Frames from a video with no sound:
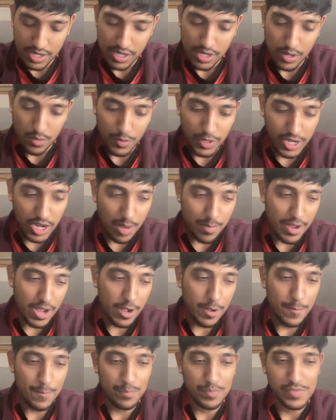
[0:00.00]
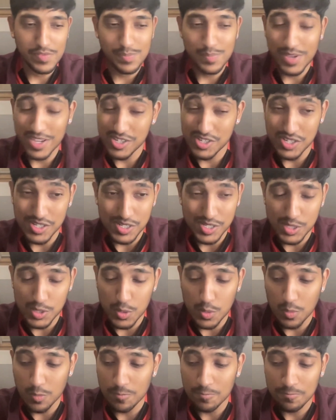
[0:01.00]
we come out, PSG are
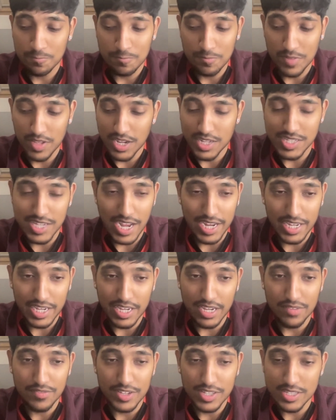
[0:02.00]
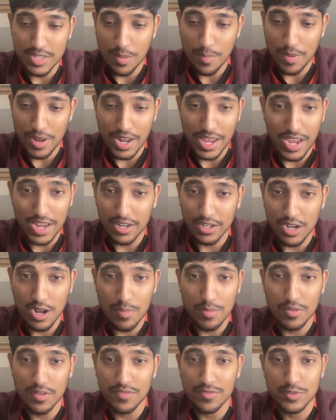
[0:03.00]
still attacking. I think Dembele had a
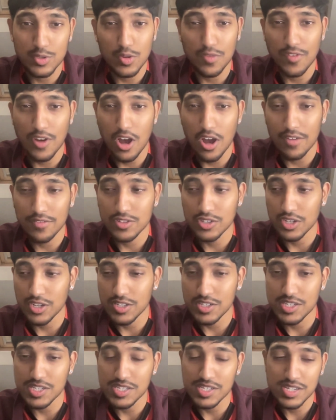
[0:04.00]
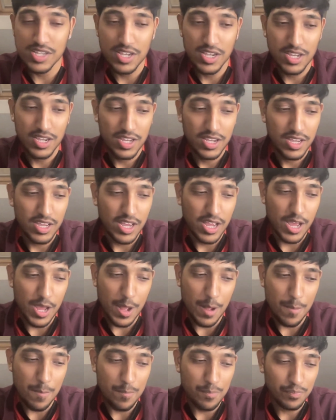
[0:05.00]
couple of sort of half chances.
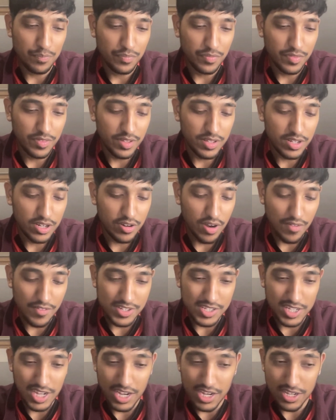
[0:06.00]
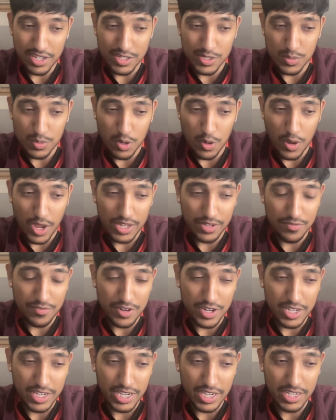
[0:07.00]
Kvaratskhelia as well had a
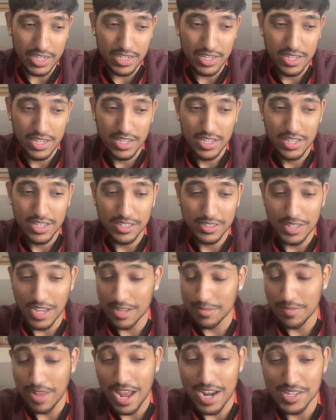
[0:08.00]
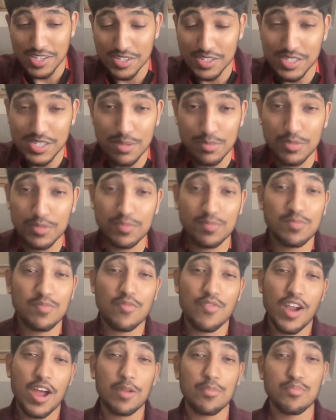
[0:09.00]
free kick that Alisson tipped
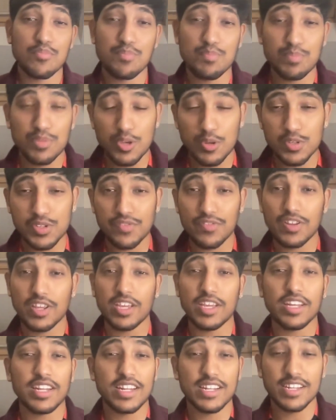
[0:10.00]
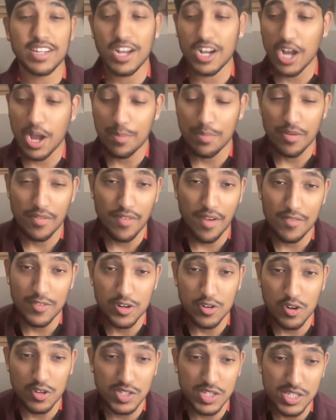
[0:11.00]
around beautifully, and then a couple of other
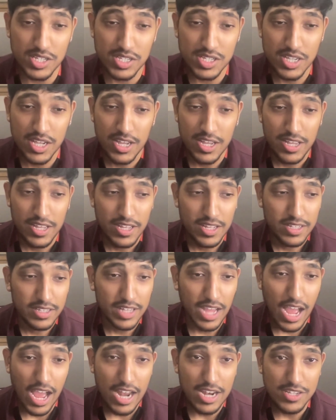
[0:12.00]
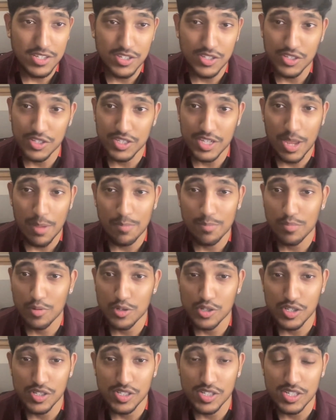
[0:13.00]
crosses that Alisson just kept
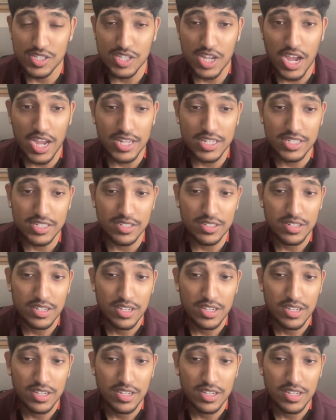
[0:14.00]
pushing to the side. And